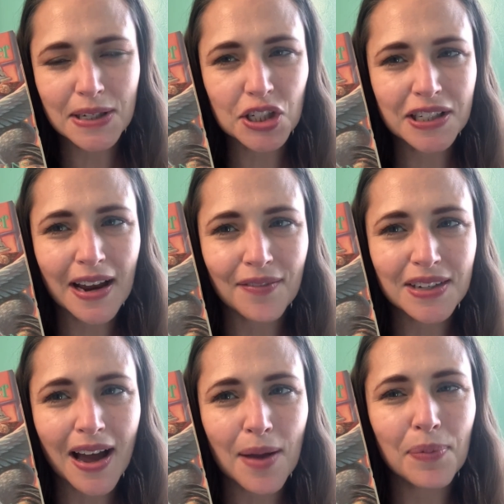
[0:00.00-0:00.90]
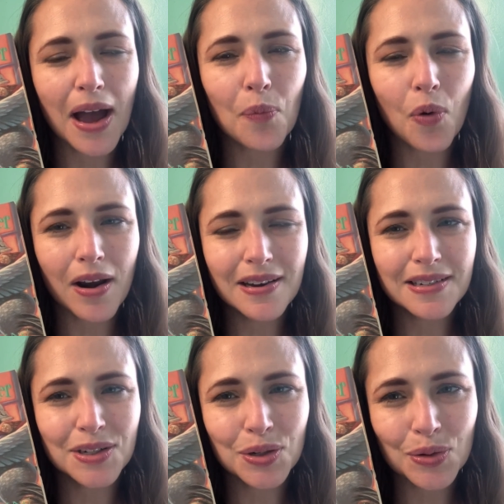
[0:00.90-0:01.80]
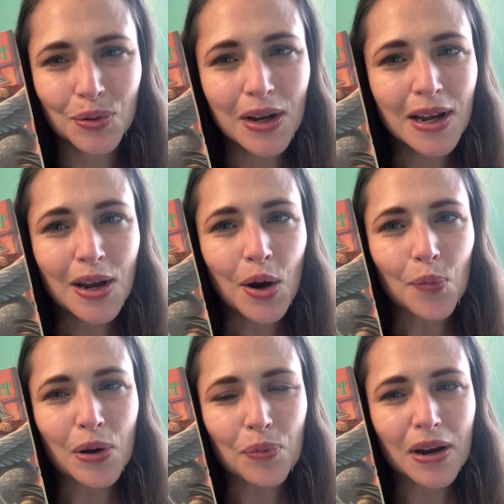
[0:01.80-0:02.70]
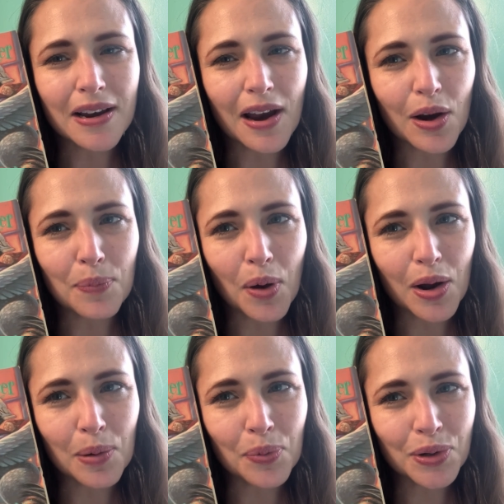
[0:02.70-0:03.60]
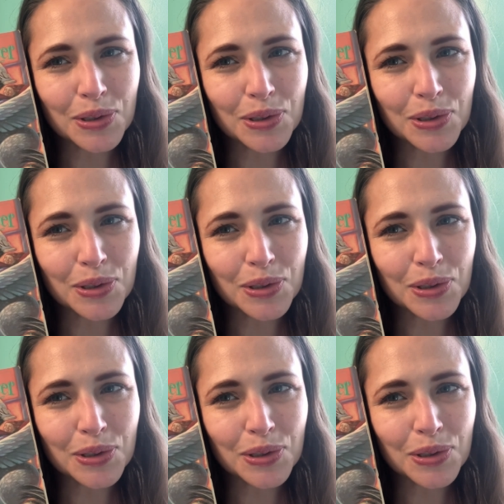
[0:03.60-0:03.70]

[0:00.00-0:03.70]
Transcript: I just didn't have time, but I wanted to reread a Harry Potter book.